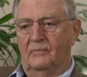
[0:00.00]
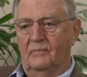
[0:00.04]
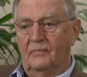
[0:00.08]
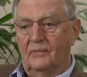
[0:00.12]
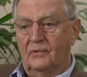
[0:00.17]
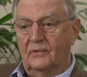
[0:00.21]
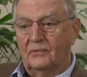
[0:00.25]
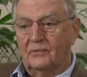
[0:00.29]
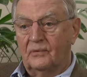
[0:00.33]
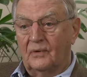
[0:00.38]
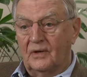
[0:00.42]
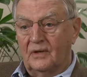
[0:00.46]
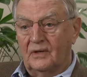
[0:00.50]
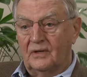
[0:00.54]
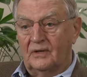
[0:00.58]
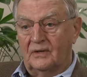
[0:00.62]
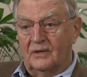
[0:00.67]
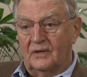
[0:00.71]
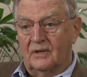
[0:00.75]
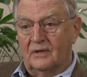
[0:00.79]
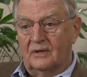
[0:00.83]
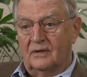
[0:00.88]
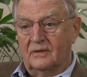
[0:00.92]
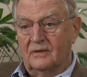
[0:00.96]
strengthen
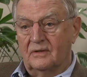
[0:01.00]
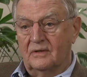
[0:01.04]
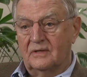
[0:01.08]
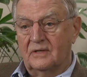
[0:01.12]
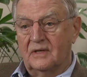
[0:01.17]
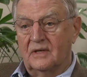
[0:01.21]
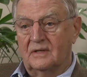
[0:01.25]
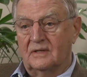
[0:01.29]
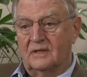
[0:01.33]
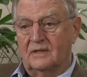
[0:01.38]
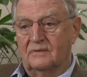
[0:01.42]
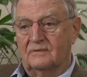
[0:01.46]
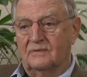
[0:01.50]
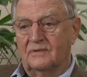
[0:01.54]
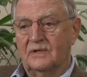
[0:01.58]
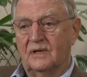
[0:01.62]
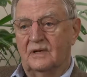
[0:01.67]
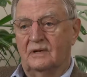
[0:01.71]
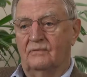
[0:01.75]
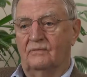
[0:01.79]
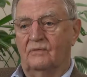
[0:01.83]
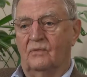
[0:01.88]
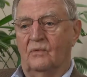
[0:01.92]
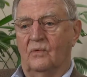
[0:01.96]
their sense of
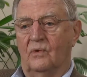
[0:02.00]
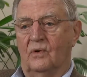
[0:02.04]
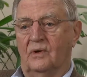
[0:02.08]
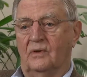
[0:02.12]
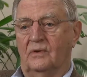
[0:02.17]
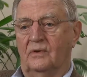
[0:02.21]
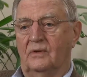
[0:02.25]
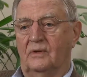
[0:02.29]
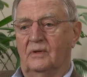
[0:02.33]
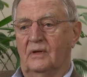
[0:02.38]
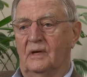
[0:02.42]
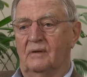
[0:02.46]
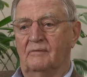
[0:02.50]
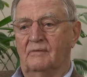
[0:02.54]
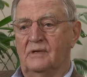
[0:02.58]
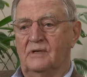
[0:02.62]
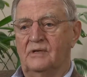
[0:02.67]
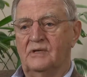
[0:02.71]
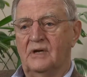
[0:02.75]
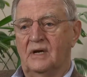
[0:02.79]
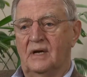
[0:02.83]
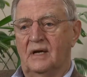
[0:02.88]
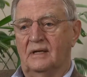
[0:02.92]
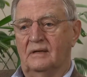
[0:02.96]
self-worth. Every
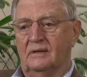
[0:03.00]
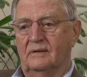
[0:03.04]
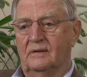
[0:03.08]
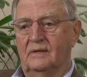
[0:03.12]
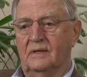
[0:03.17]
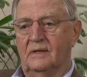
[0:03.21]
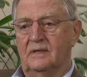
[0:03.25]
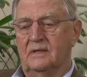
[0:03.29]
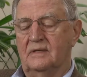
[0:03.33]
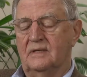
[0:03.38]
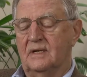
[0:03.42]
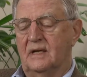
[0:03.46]
child needs